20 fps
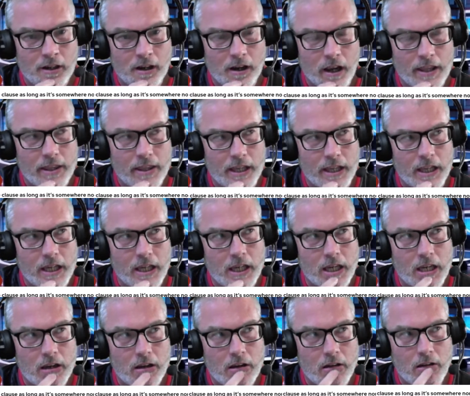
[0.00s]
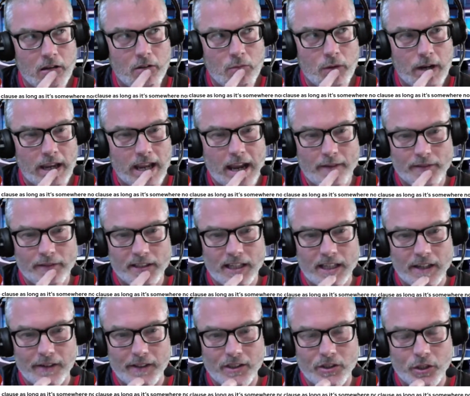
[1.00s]
I think we have to
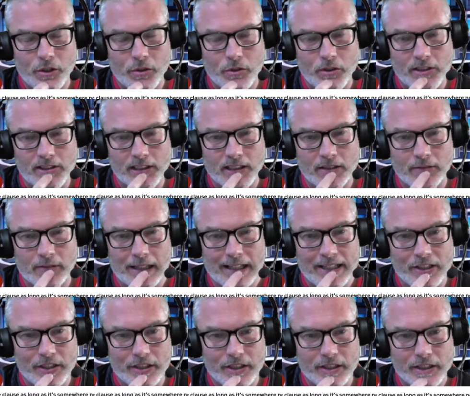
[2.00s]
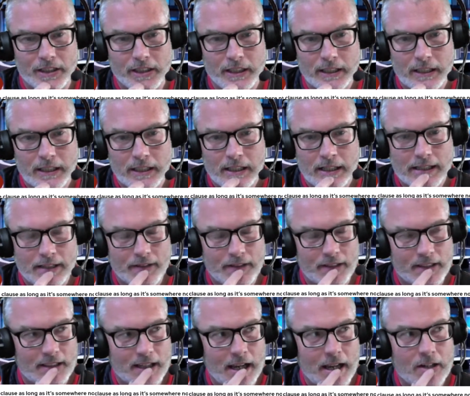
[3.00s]
give it due consideration. I think
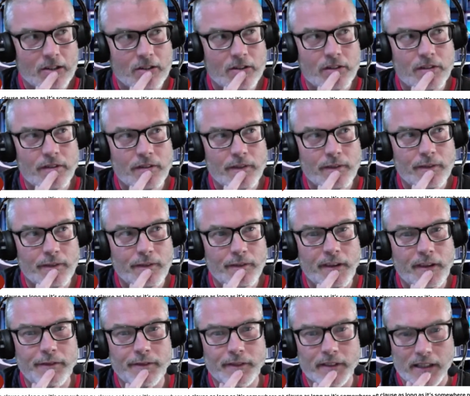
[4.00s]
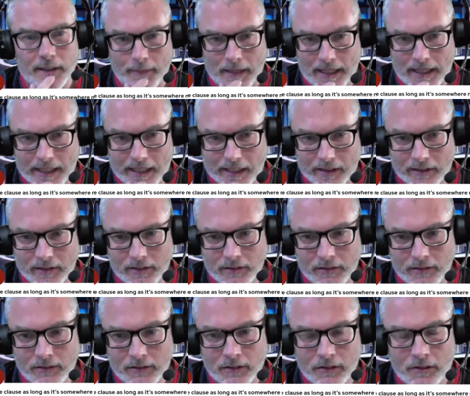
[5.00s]
it's one hundred fifty million,
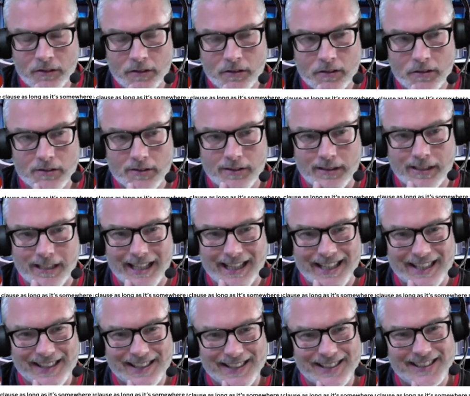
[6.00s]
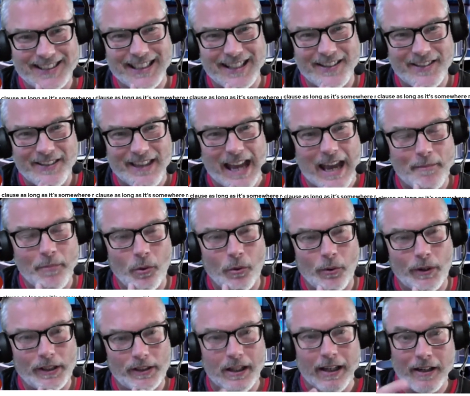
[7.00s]
then it's at that
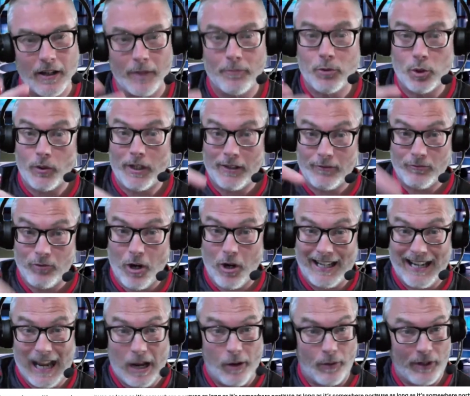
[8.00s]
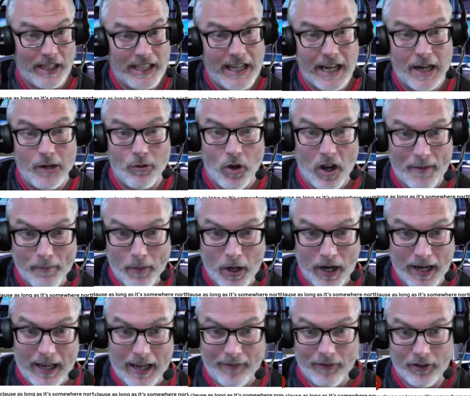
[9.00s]
point, and I'm talking right now, in a year I
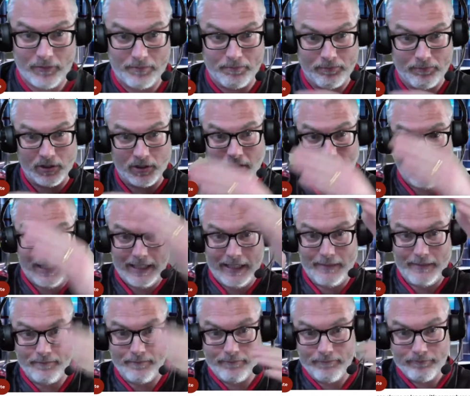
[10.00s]
might have a slightly